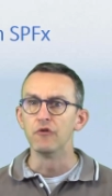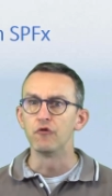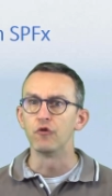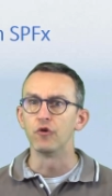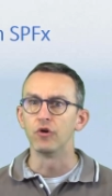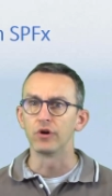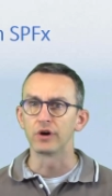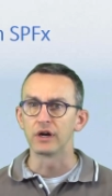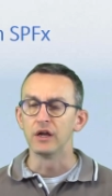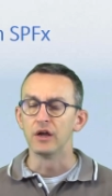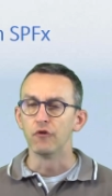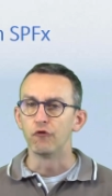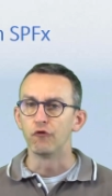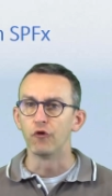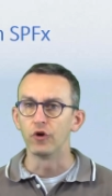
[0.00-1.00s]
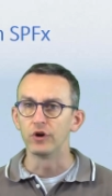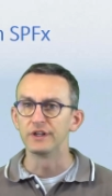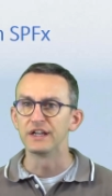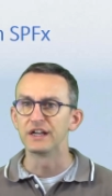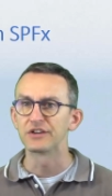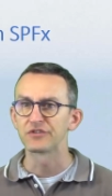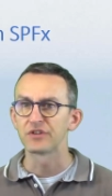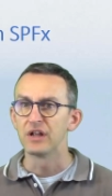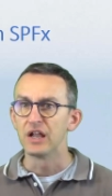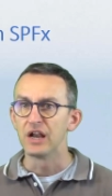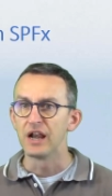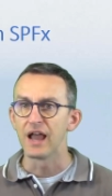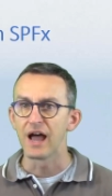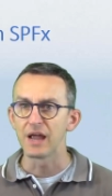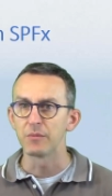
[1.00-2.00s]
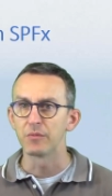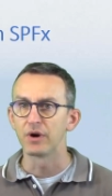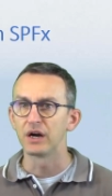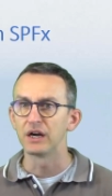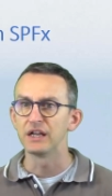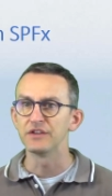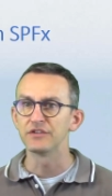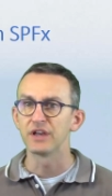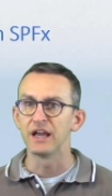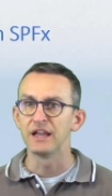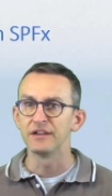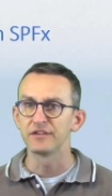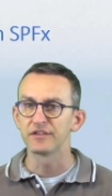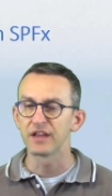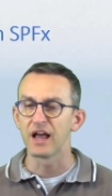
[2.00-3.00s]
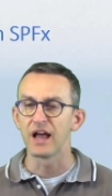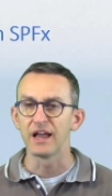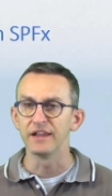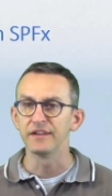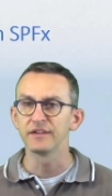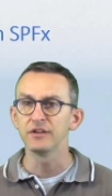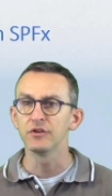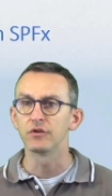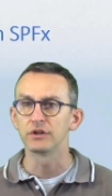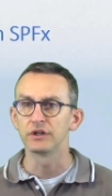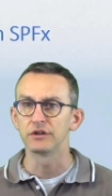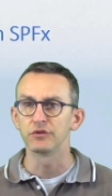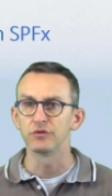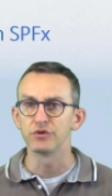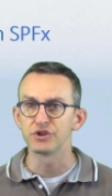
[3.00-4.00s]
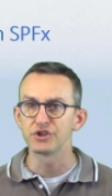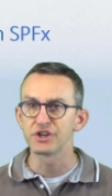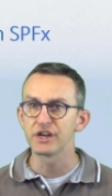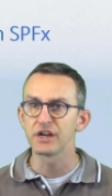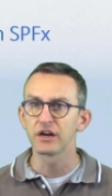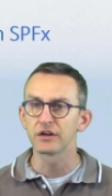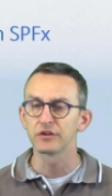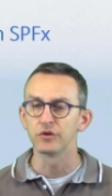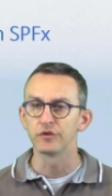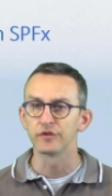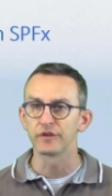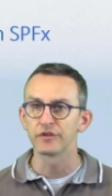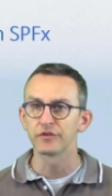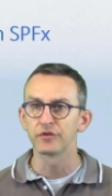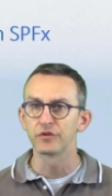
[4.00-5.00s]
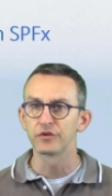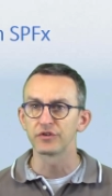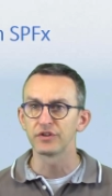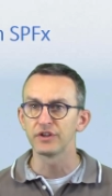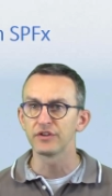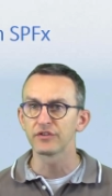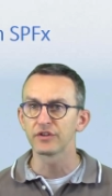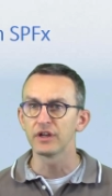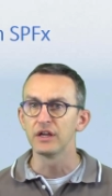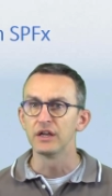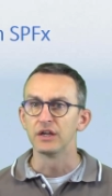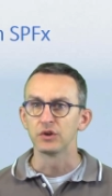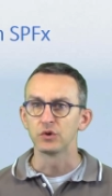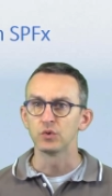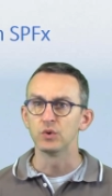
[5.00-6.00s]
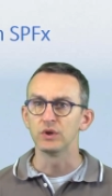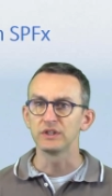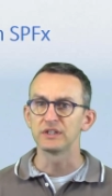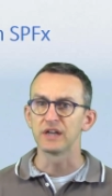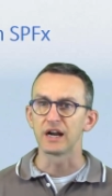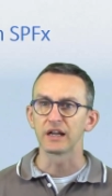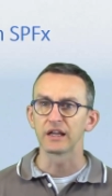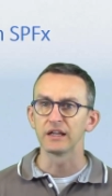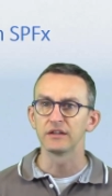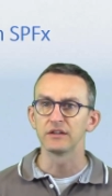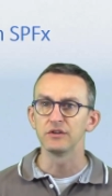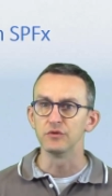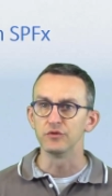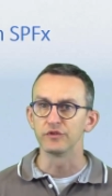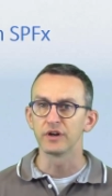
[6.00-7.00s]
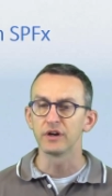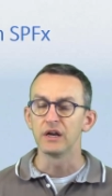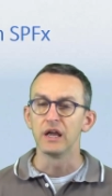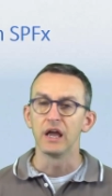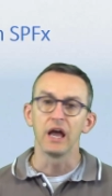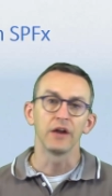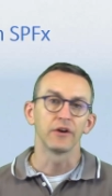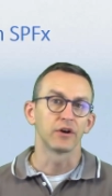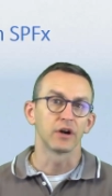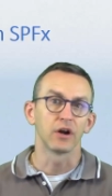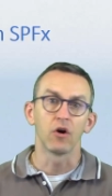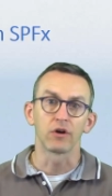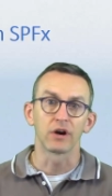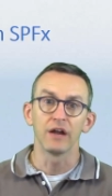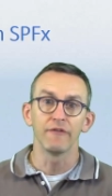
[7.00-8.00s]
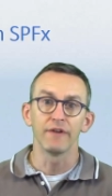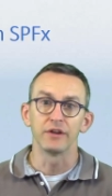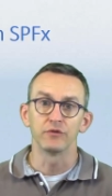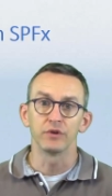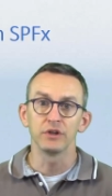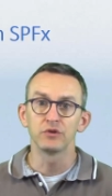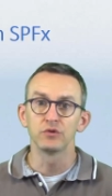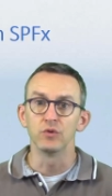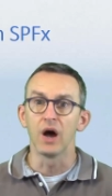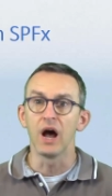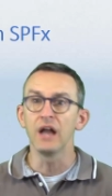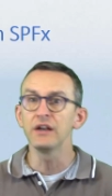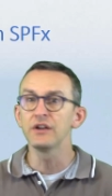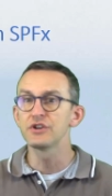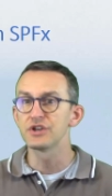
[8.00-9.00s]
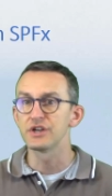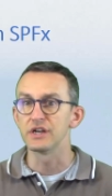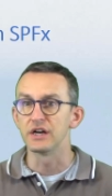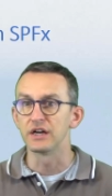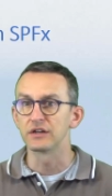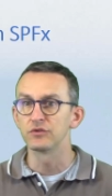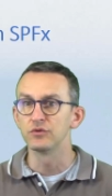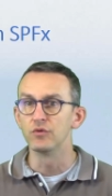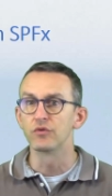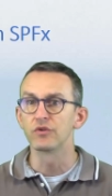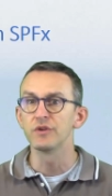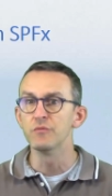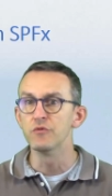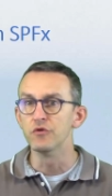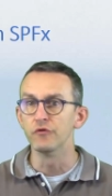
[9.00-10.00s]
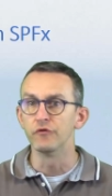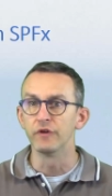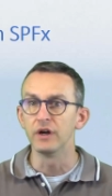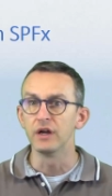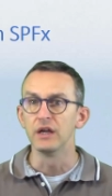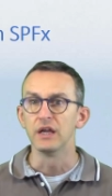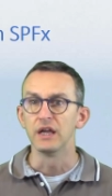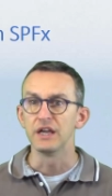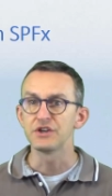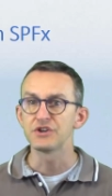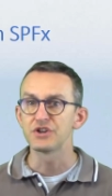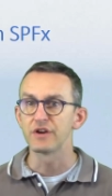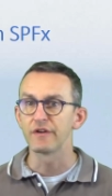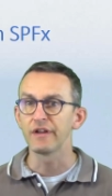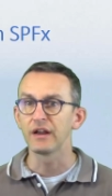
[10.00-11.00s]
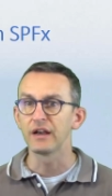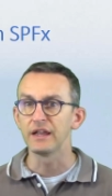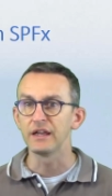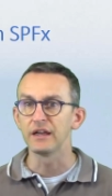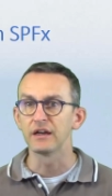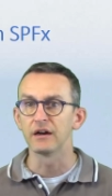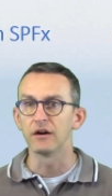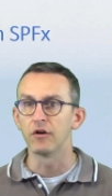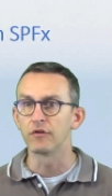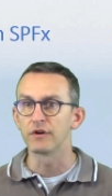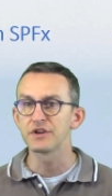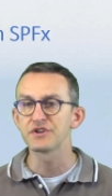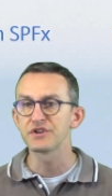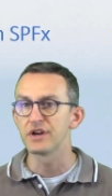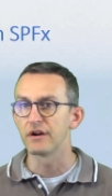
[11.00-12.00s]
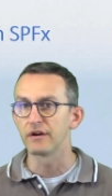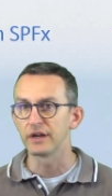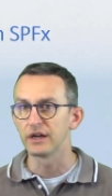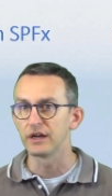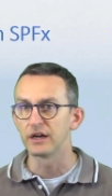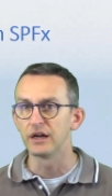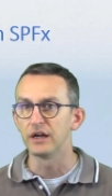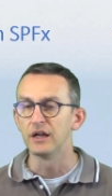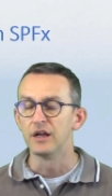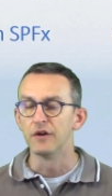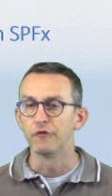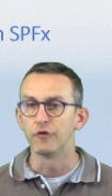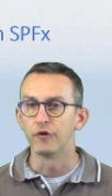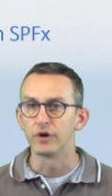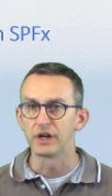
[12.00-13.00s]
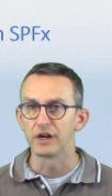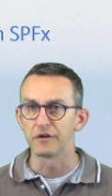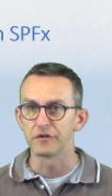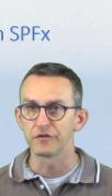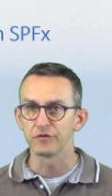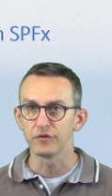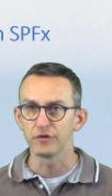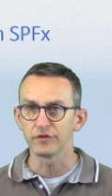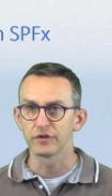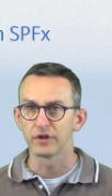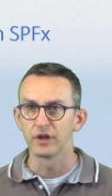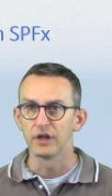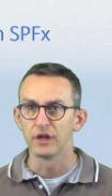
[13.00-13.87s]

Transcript: for folders, libraries, and sites in order to share those resources to a target user and or eventually to unshare, to remove a sharing link or a sharing for a resource.